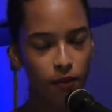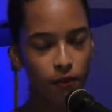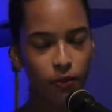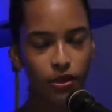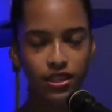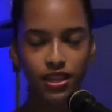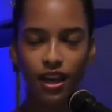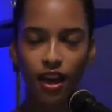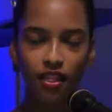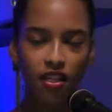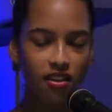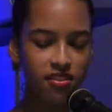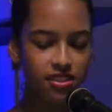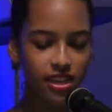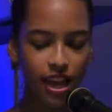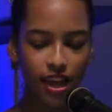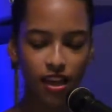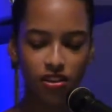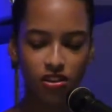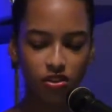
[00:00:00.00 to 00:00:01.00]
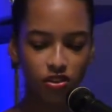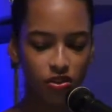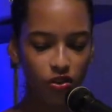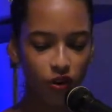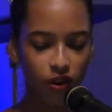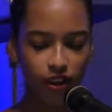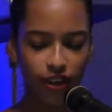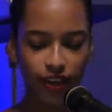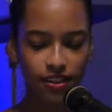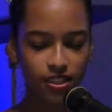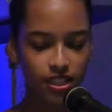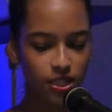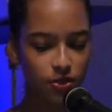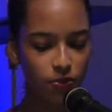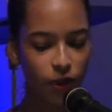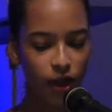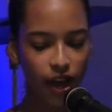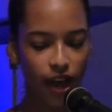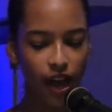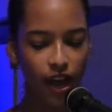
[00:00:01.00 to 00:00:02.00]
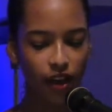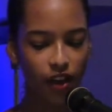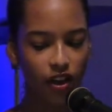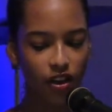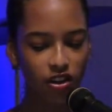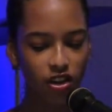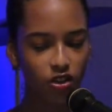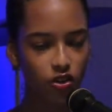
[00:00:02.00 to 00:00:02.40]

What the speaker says: But the other day in New York, I swear I heard